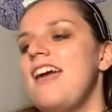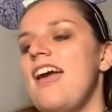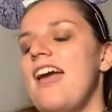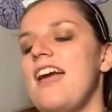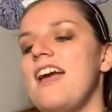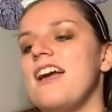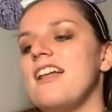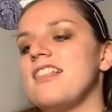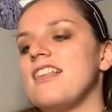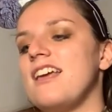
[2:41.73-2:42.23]

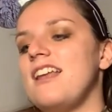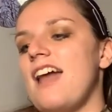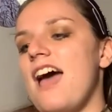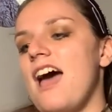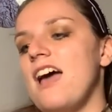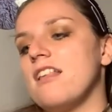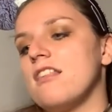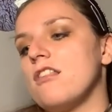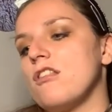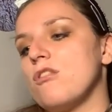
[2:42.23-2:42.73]
and it
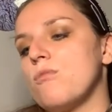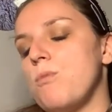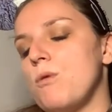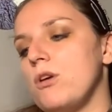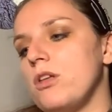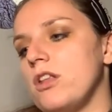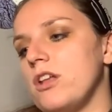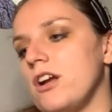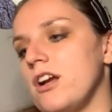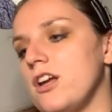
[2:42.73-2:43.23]
has the
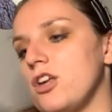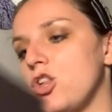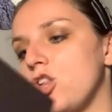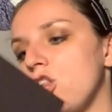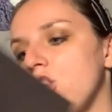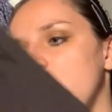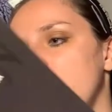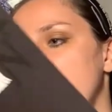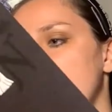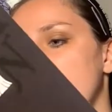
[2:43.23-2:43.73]
spoiler
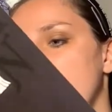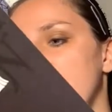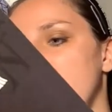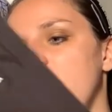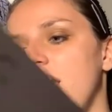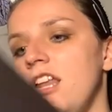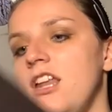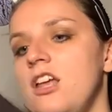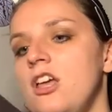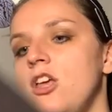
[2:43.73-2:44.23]
sheet in
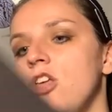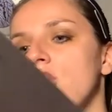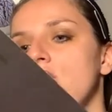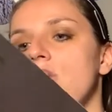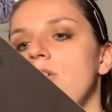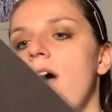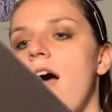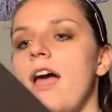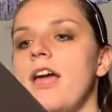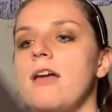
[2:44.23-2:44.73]
it.
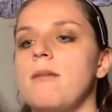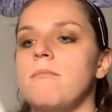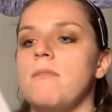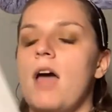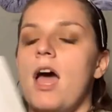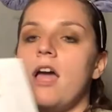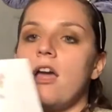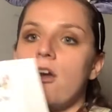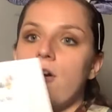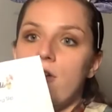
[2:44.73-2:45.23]
So I am
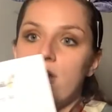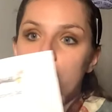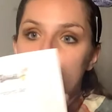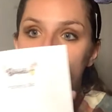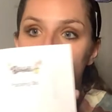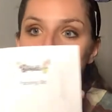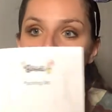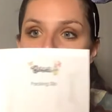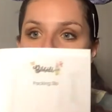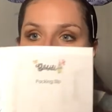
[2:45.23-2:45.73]
not gonna
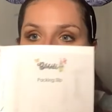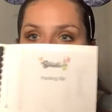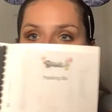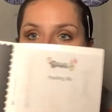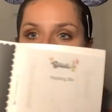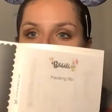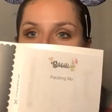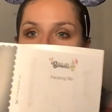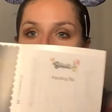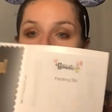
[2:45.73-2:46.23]

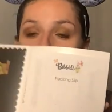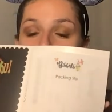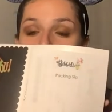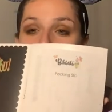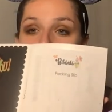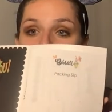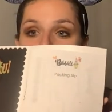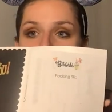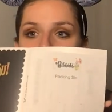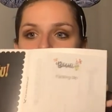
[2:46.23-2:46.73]

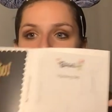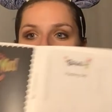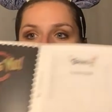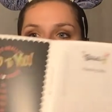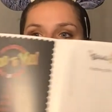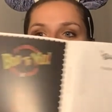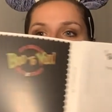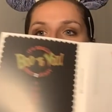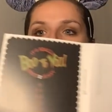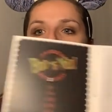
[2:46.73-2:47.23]
look
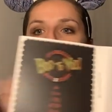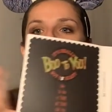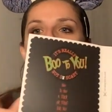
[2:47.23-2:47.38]
at that,